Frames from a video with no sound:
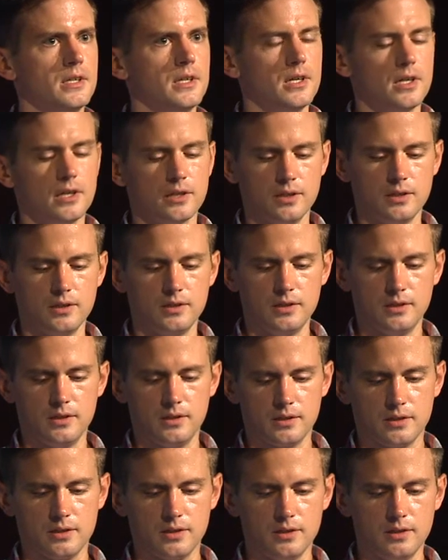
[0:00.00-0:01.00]
good
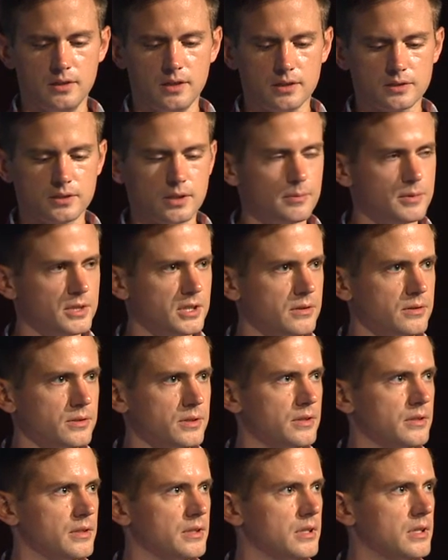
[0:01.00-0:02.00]
long-term
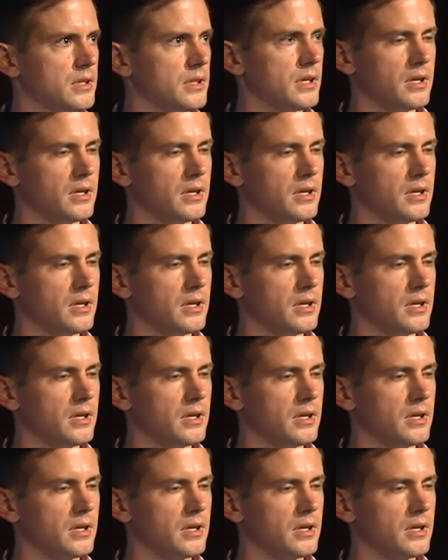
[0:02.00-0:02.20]
solution.